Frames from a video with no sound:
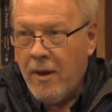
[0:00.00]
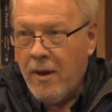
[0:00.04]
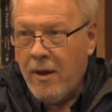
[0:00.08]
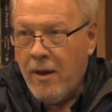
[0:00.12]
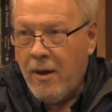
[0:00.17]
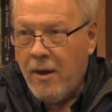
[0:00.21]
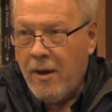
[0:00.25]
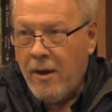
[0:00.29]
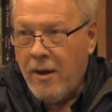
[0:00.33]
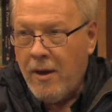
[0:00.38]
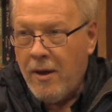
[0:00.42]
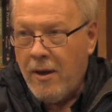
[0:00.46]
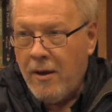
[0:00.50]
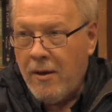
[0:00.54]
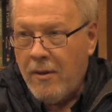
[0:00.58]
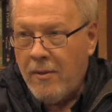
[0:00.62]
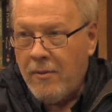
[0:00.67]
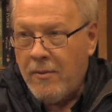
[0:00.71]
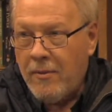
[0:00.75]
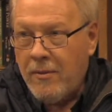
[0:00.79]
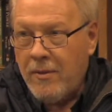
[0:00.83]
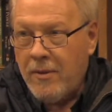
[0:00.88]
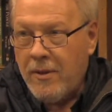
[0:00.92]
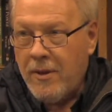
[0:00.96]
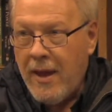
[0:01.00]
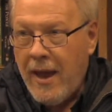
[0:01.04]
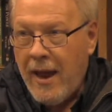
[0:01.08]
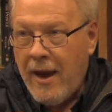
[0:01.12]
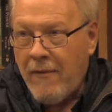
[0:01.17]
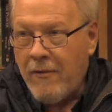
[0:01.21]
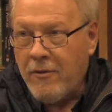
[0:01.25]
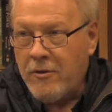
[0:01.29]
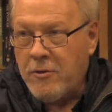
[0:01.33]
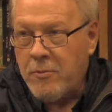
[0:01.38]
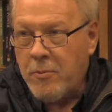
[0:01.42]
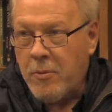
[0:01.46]
the
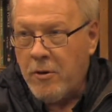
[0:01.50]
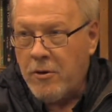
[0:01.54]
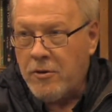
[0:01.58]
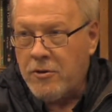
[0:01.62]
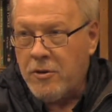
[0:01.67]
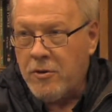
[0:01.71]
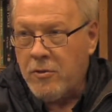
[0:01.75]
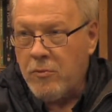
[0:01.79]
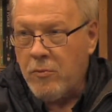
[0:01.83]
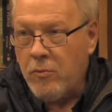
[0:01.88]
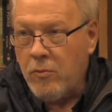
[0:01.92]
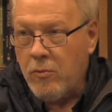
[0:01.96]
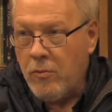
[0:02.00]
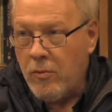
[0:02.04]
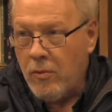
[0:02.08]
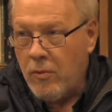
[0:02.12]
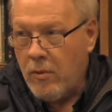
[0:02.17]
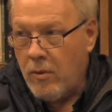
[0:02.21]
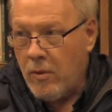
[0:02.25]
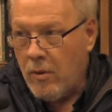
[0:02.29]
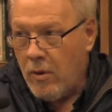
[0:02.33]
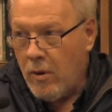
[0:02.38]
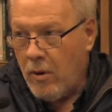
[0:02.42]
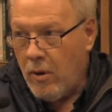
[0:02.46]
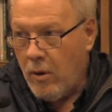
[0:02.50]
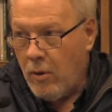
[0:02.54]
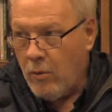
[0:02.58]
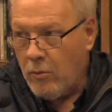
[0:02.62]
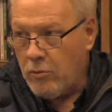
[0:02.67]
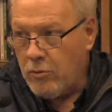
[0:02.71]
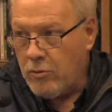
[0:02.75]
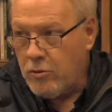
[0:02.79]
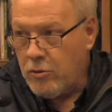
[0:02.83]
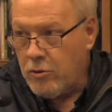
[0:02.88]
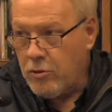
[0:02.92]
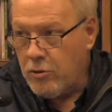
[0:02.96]
average person
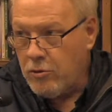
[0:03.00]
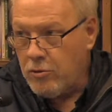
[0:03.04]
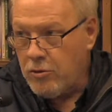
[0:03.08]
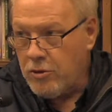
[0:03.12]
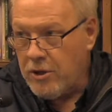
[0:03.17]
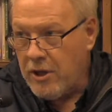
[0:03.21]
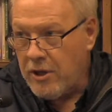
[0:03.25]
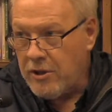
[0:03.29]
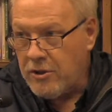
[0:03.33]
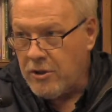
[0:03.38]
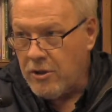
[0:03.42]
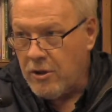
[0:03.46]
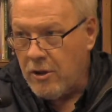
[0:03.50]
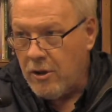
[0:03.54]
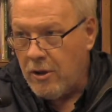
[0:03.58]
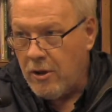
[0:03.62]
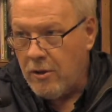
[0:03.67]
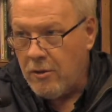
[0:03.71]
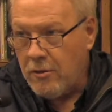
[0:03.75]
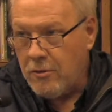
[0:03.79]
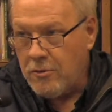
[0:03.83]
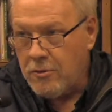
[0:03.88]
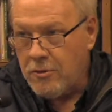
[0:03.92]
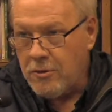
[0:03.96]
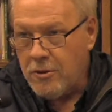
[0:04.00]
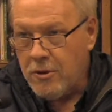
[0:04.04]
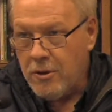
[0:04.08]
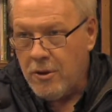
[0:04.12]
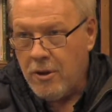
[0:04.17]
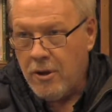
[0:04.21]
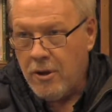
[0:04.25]
owned two sets of clothes.